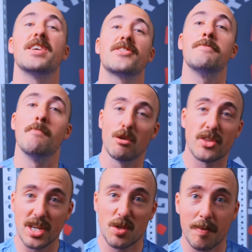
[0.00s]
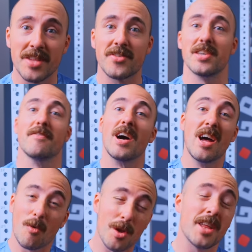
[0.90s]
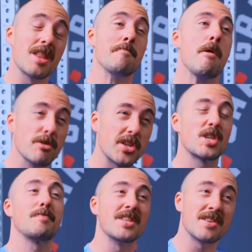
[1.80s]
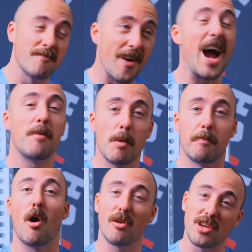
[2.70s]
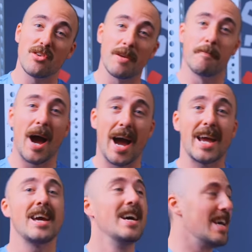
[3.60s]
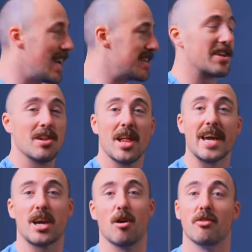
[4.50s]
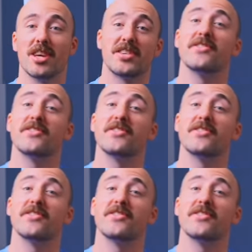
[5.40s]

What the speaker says: is the most expensive. Really, the most expensive viable bar that you can buy is an Eleiko. This